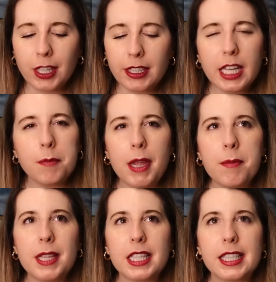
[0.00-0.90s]
Like
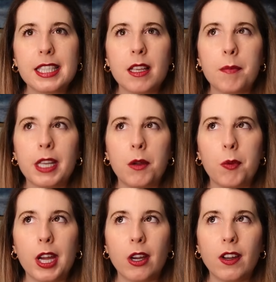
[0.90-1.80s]
maybe this is somebody
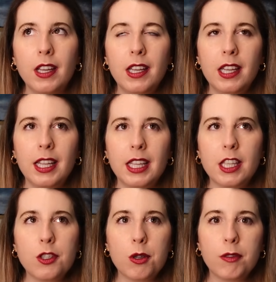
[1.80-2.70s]
where
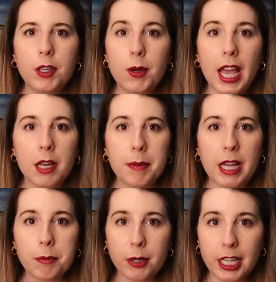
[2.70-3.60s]
the two of you had a
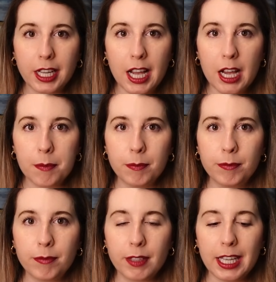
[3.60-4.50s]
bad breakup,
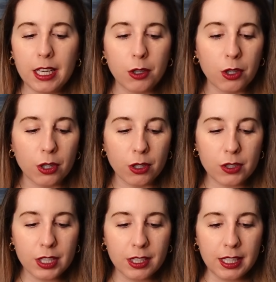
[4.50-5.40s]
it hurt,